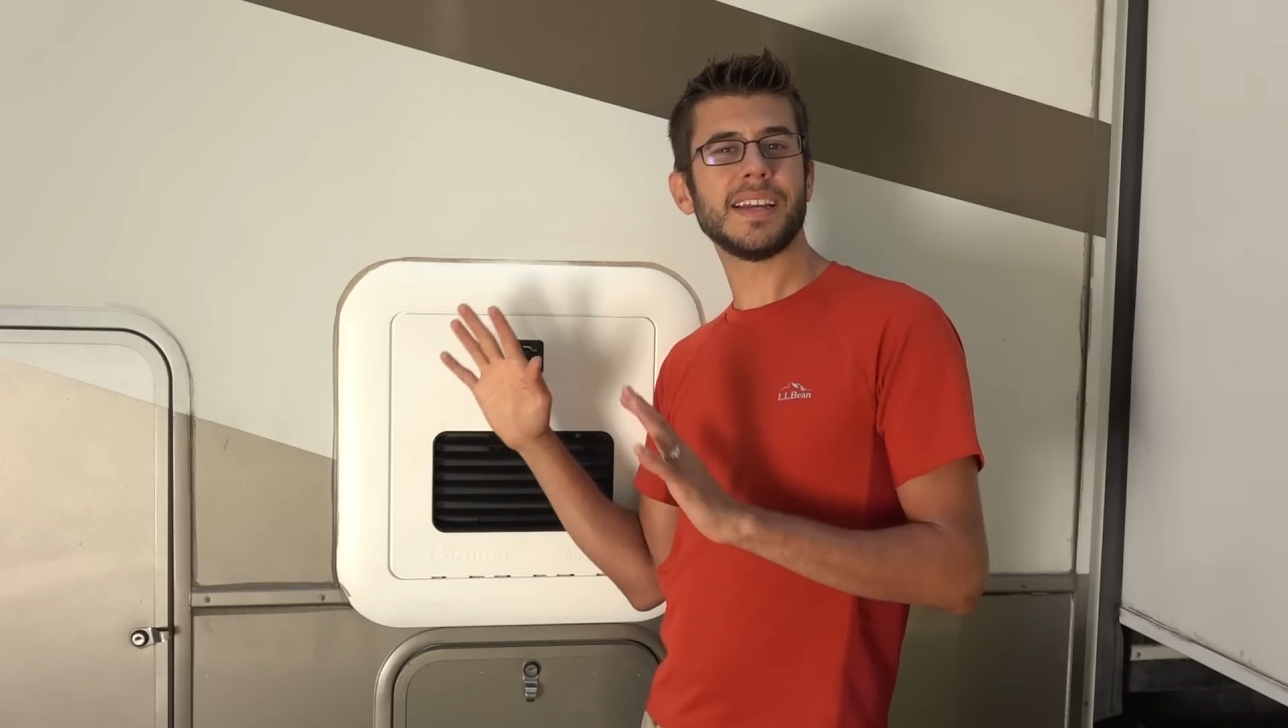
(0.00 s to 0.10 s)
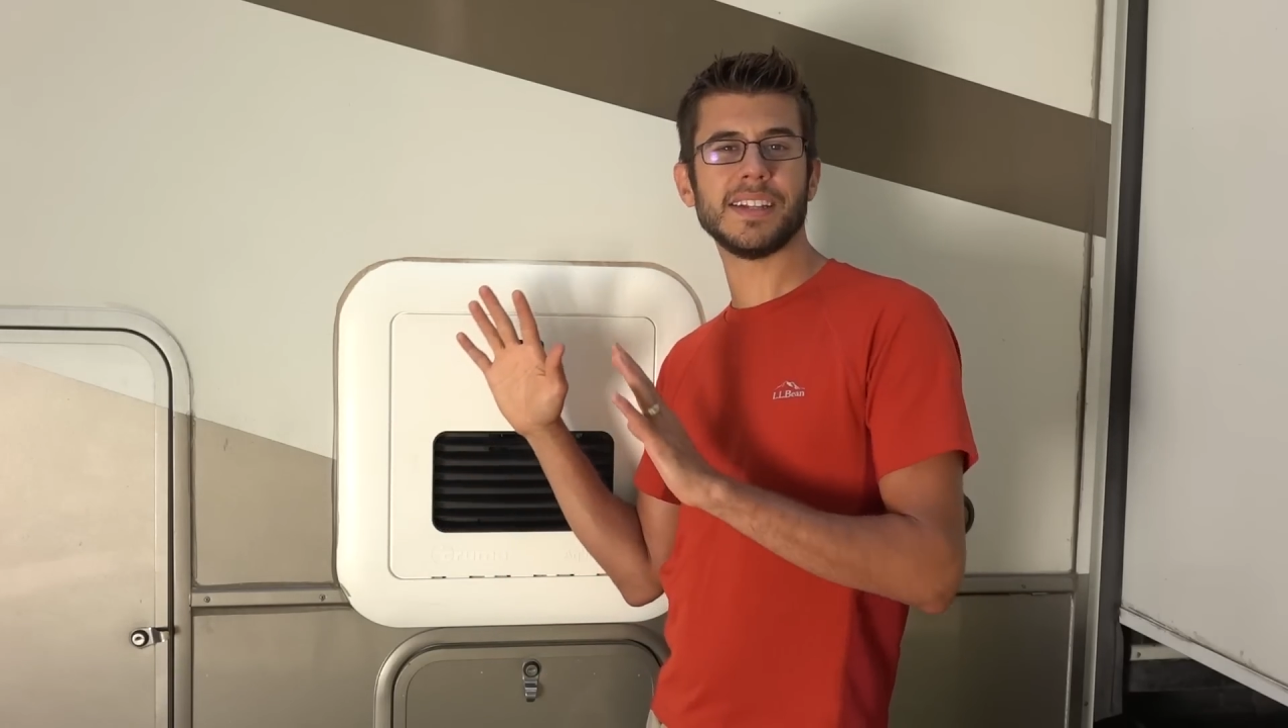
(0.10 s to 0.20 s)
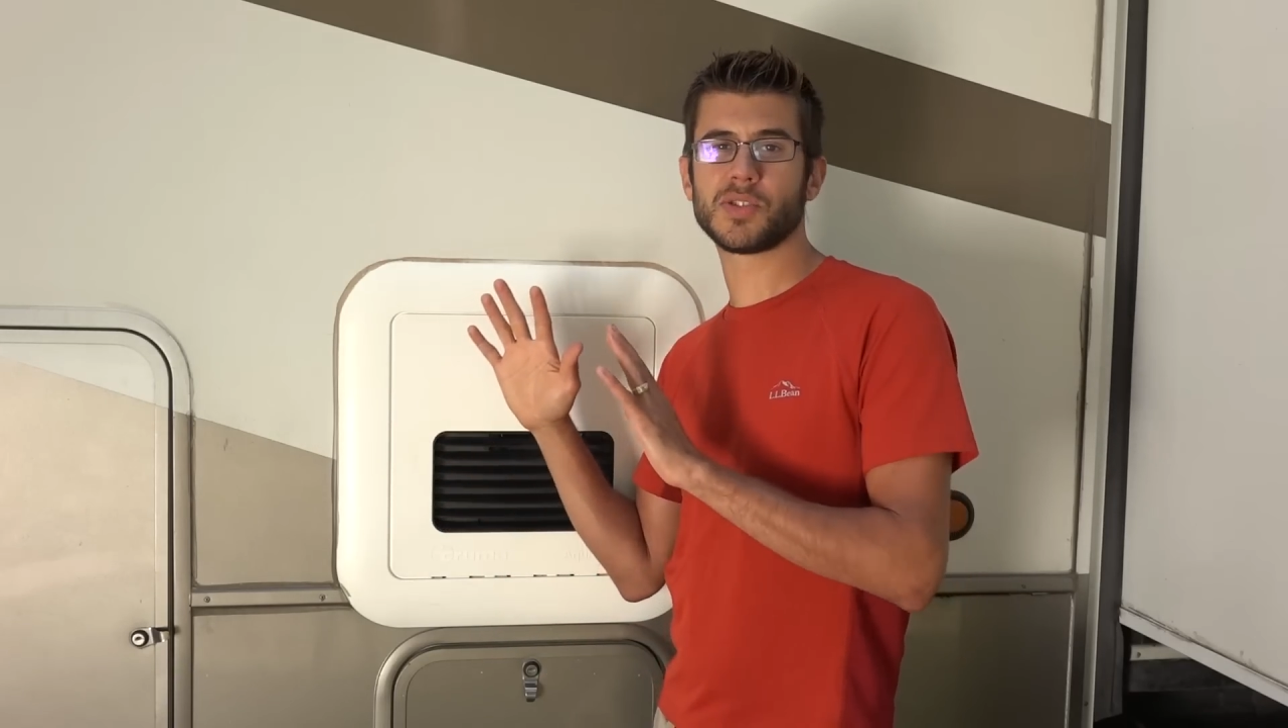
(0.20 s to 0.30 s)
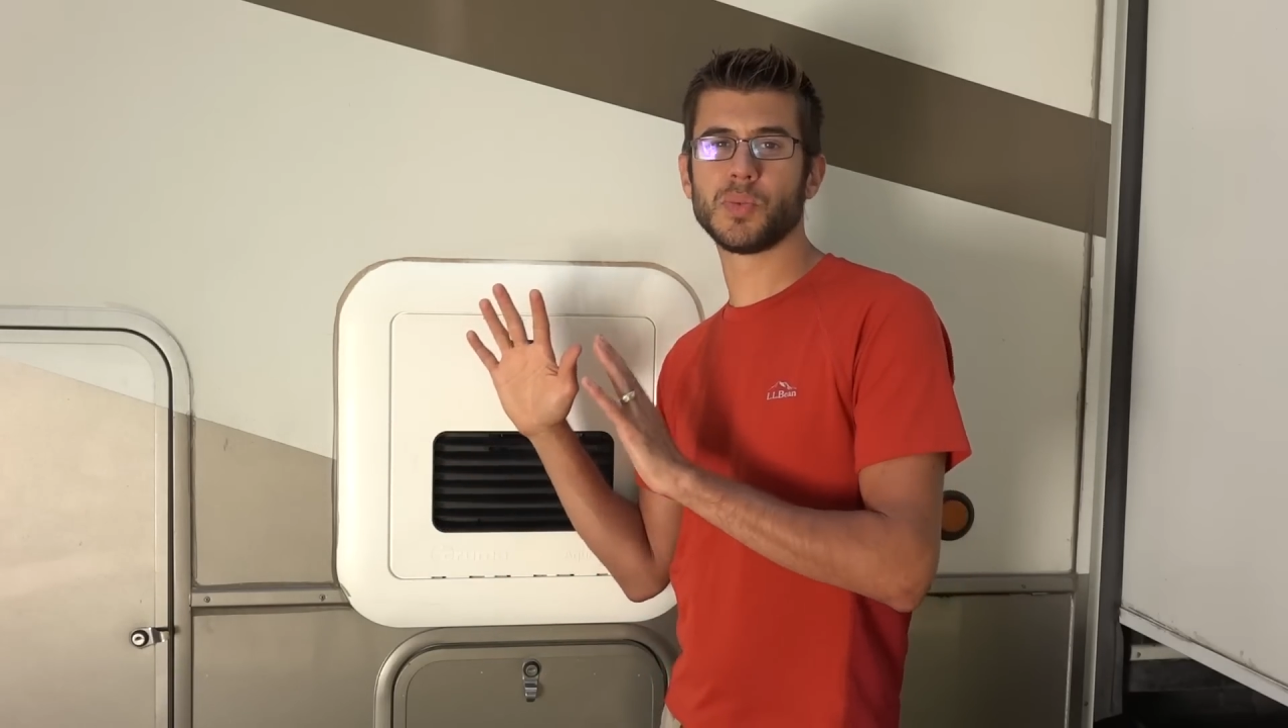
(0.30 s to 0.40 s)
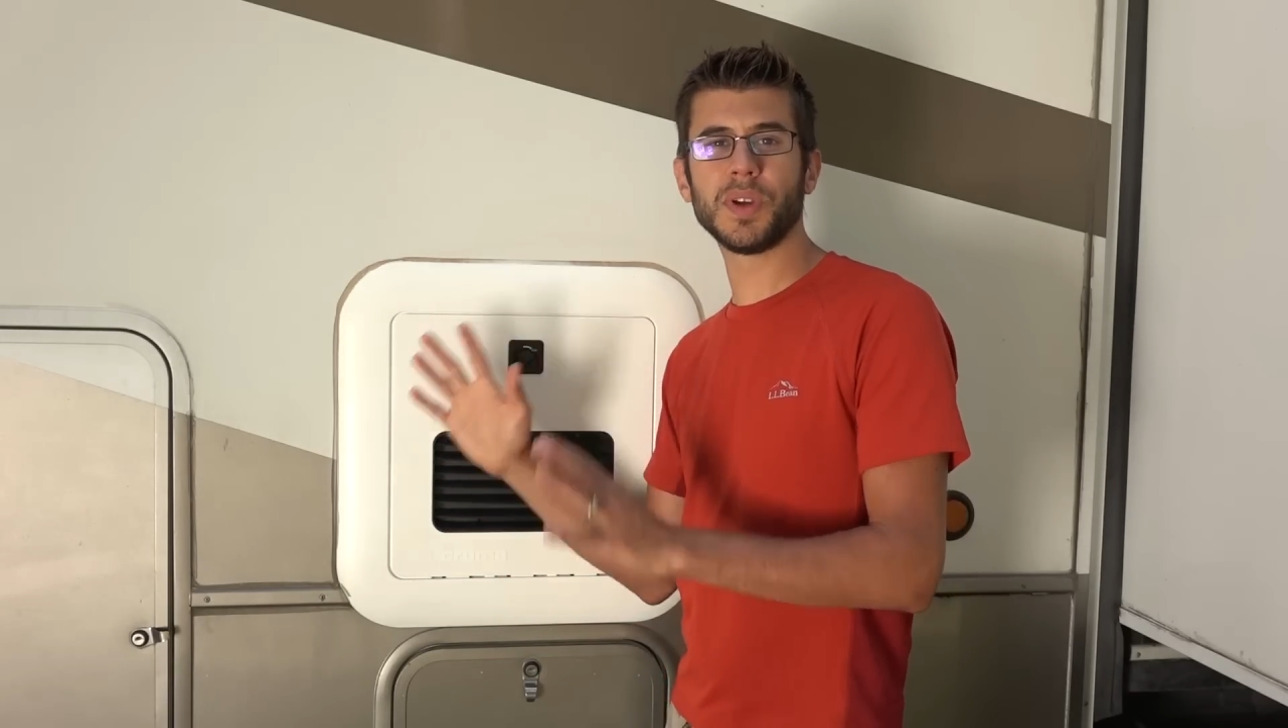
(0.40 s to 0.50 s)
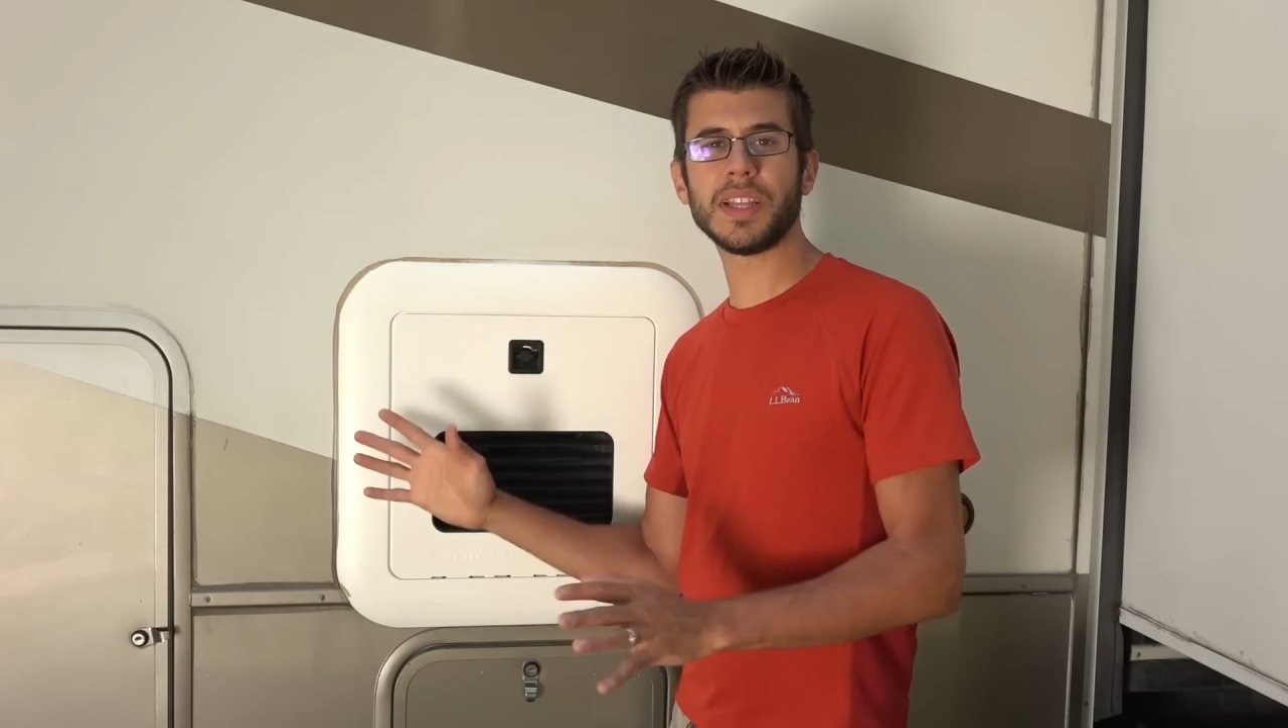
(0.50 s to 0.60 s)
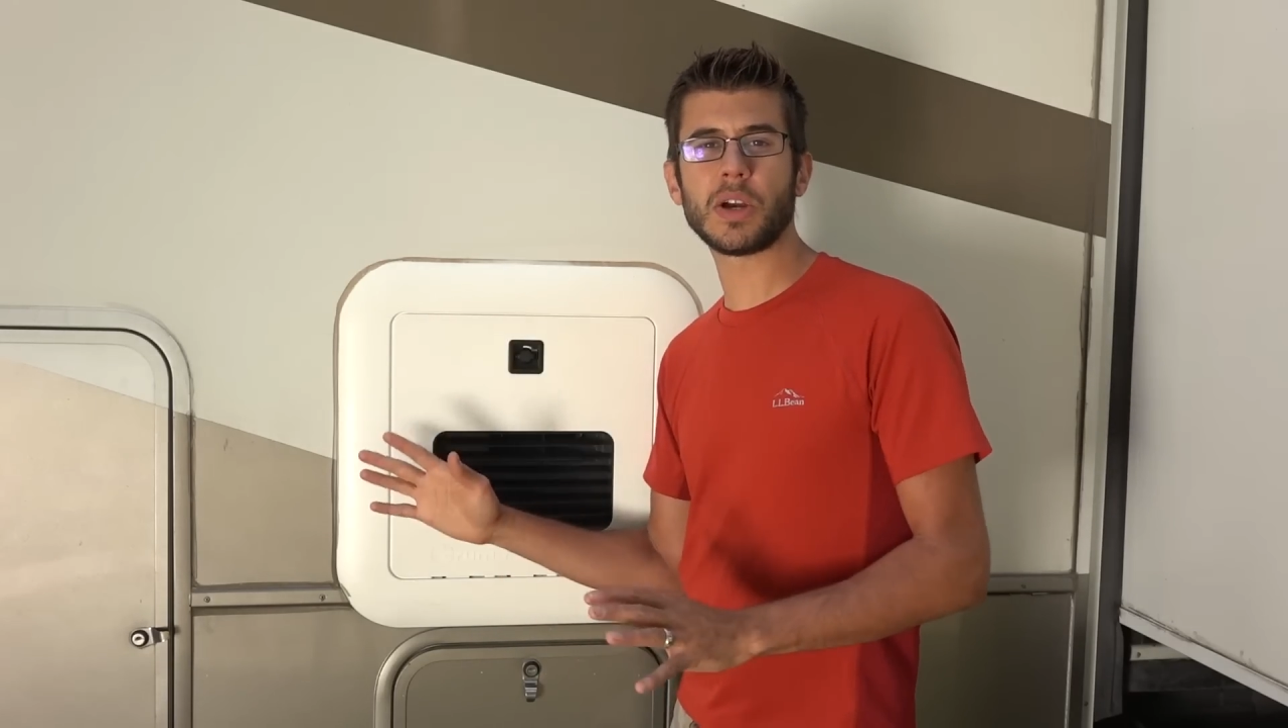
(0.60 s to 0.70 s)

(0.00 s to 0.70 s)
it's really